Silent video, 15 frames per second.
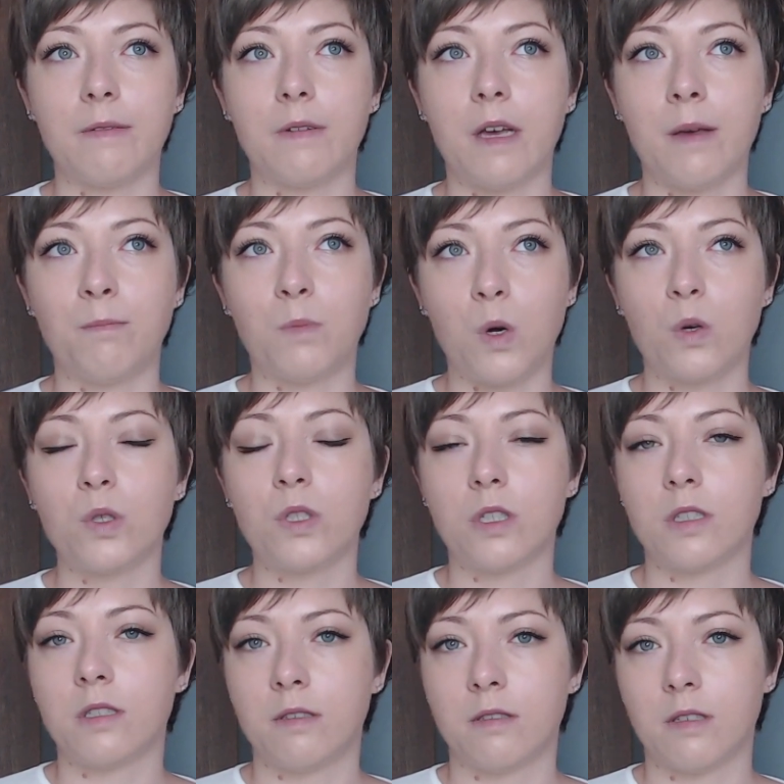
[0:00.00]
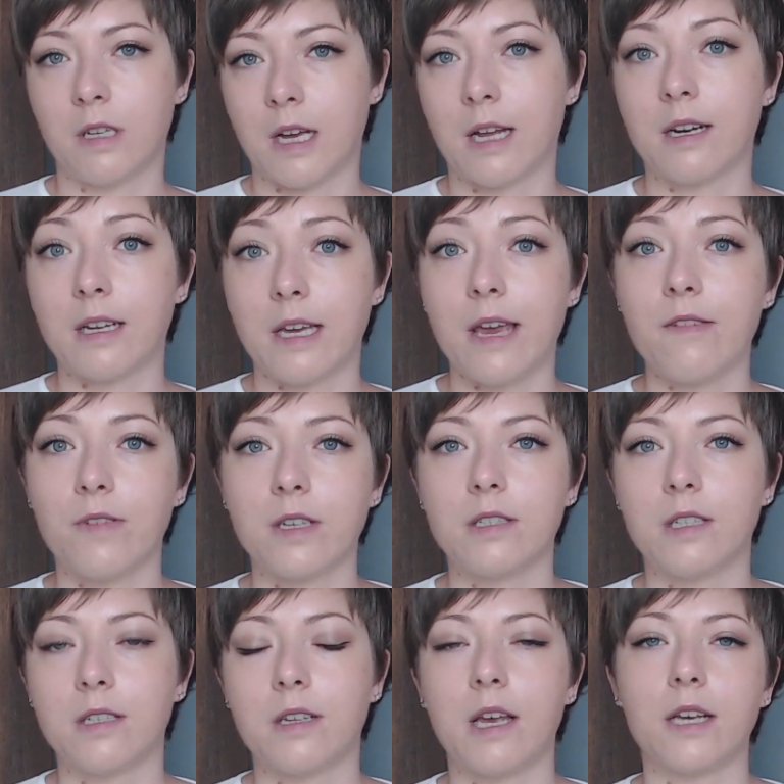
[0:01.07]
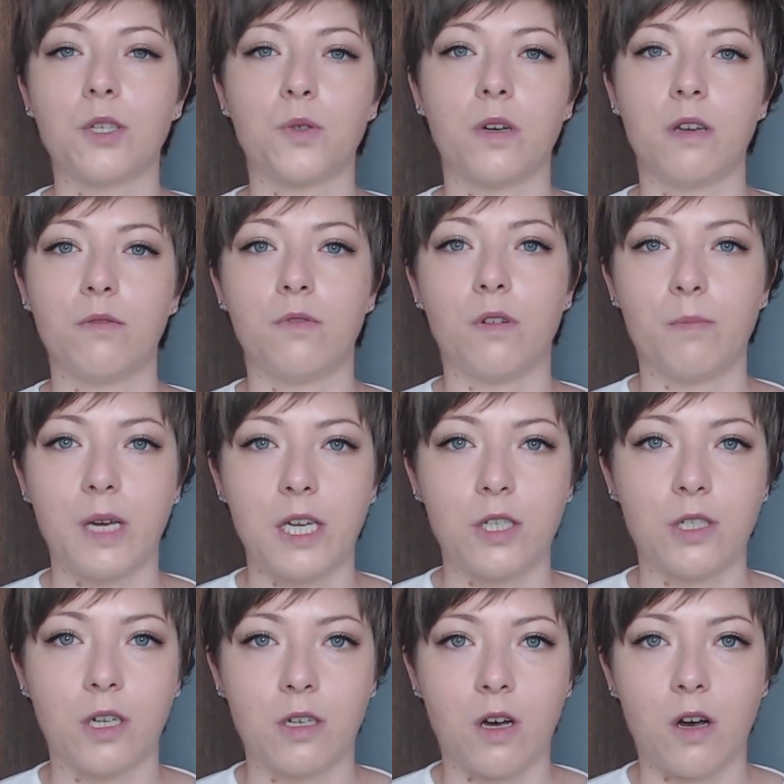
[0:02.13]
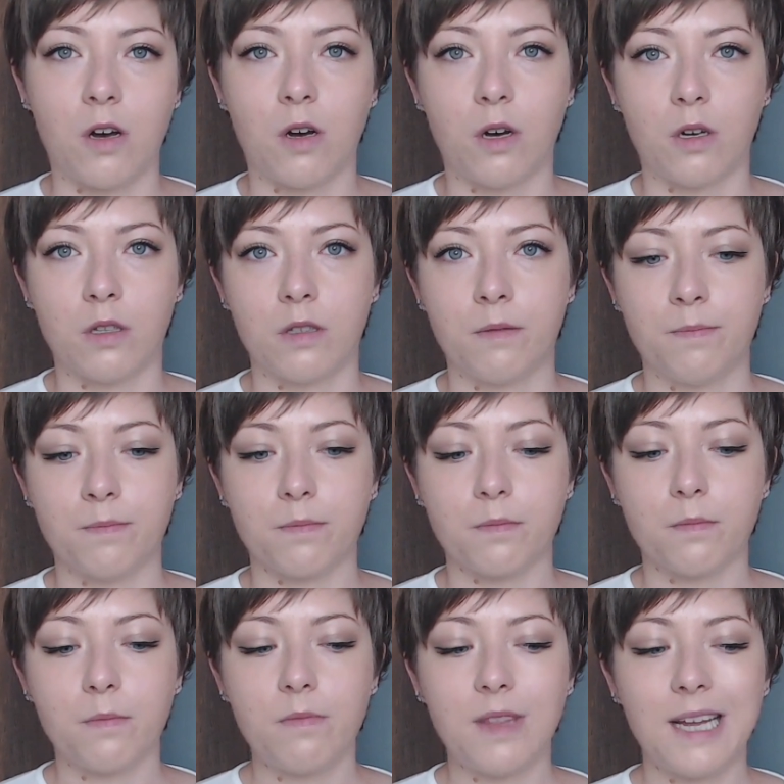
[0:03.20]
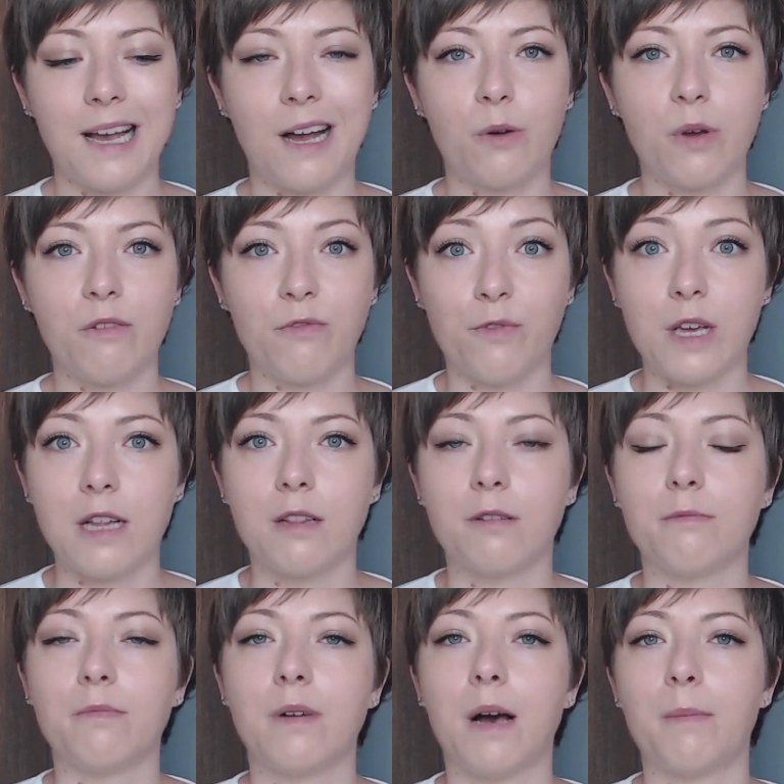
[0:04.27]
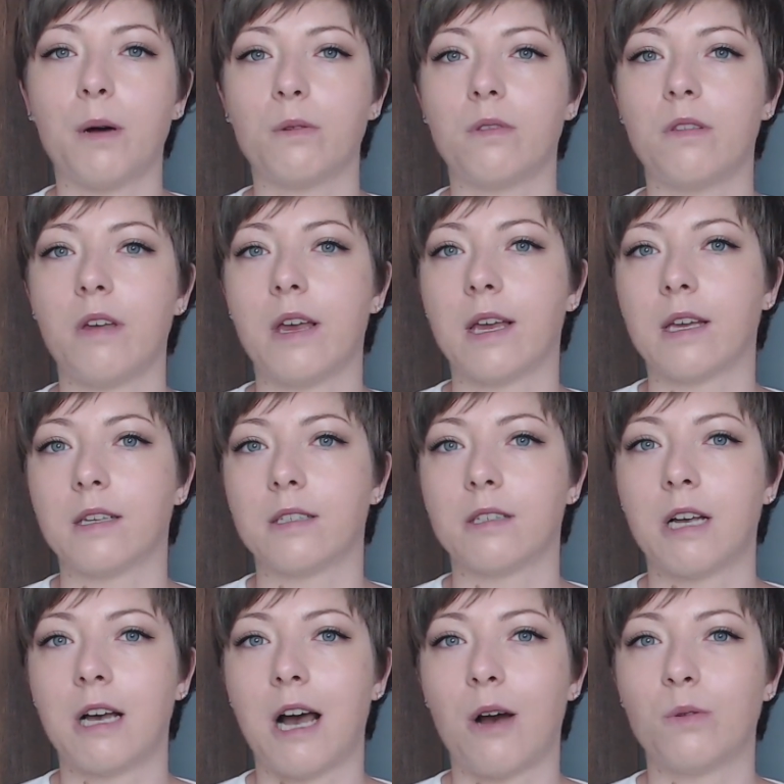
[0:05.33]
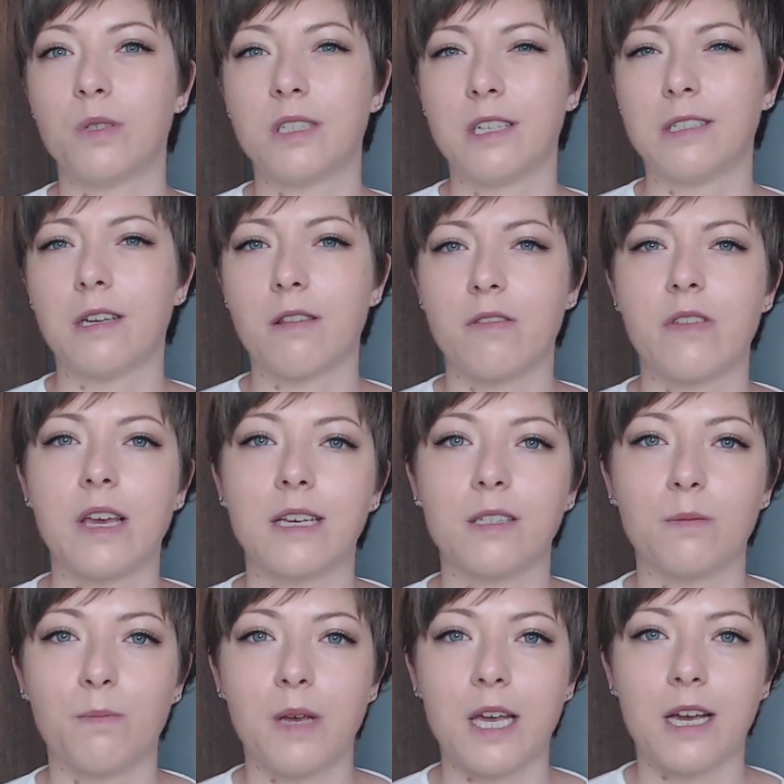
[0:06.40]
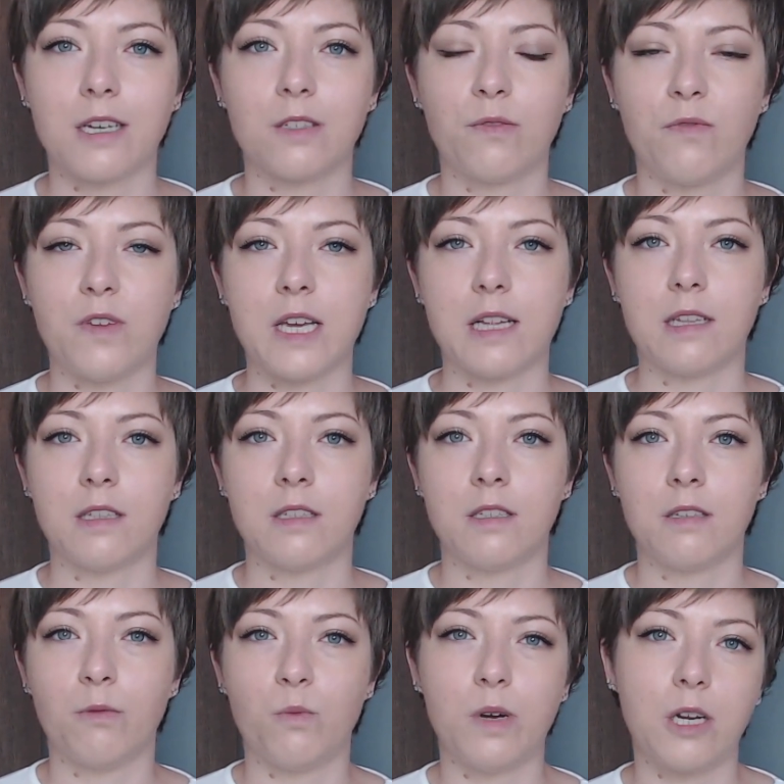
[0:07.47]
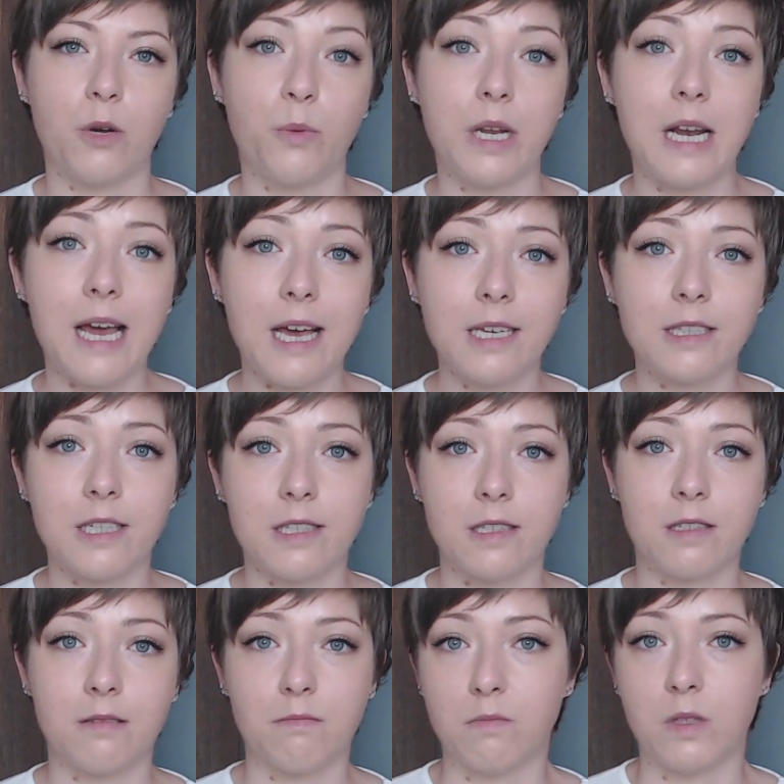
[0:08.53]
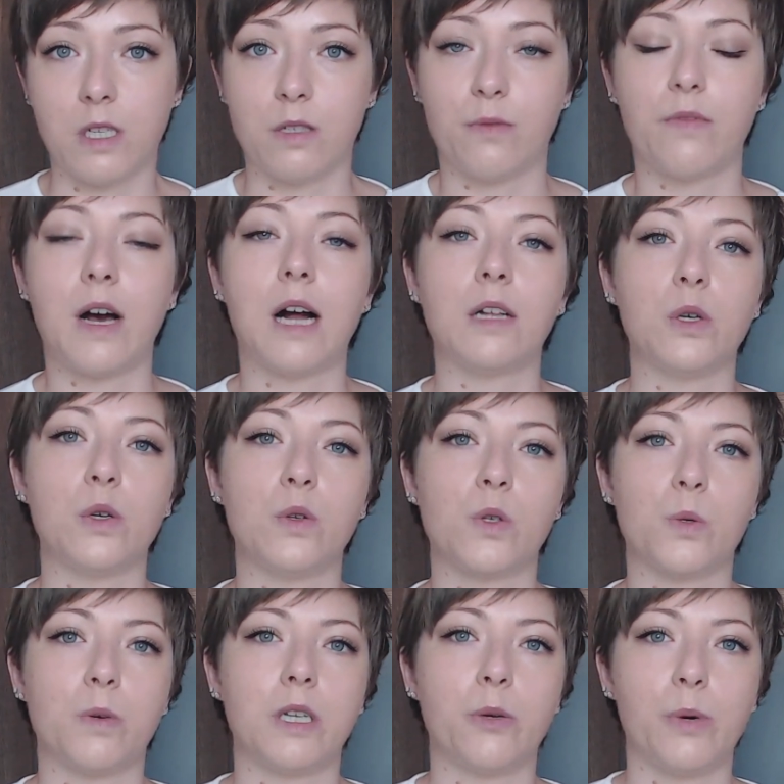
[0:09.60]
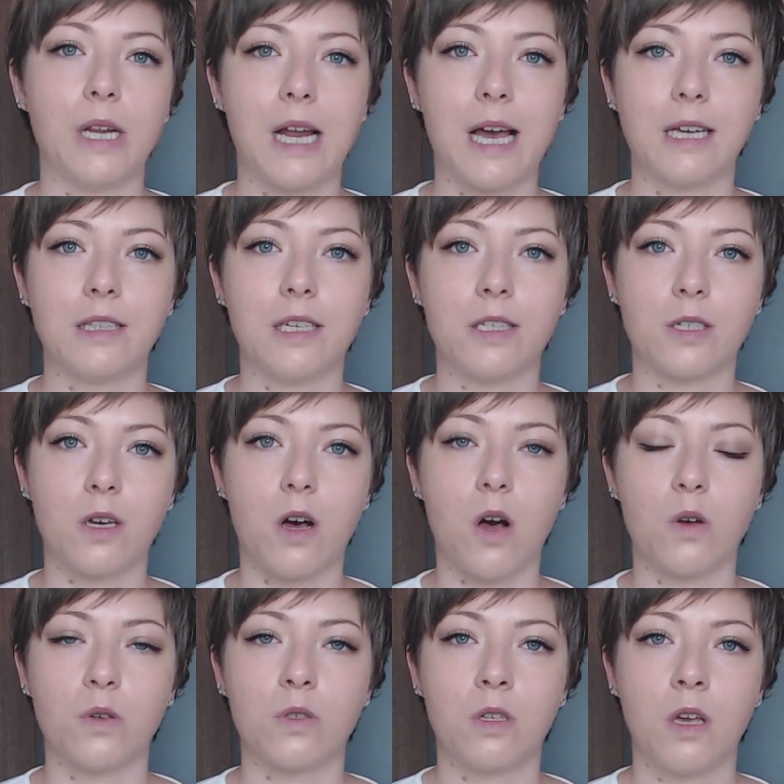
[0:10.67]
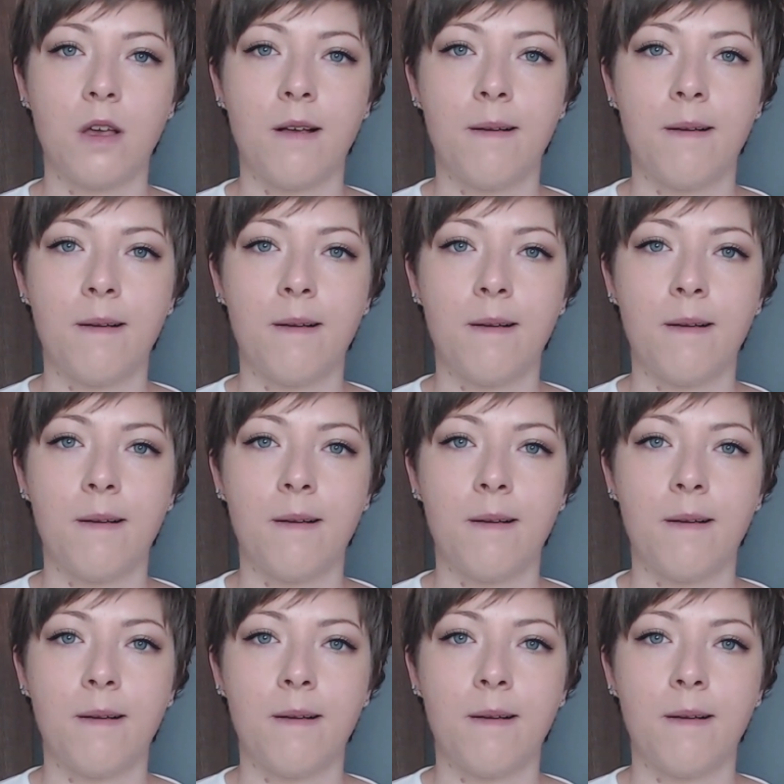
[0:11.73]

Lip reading: emotions can give us this extra information on how we feel about things, how certain things make us feel, whether we like these values, whether we like these goals,